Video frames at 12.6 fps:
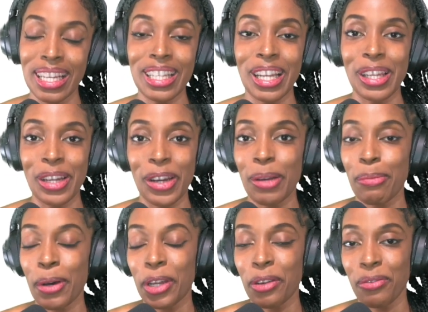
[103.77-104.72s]
to learn
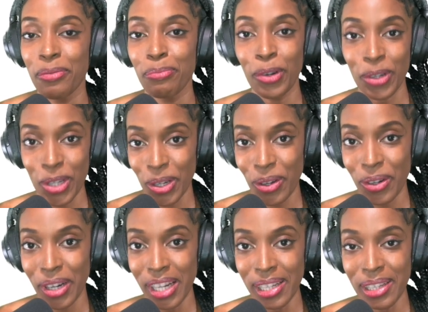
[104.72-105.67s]
about a
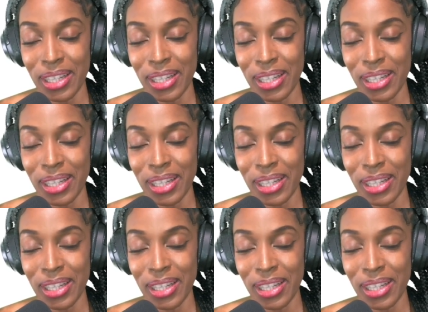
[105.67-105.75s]
protocol.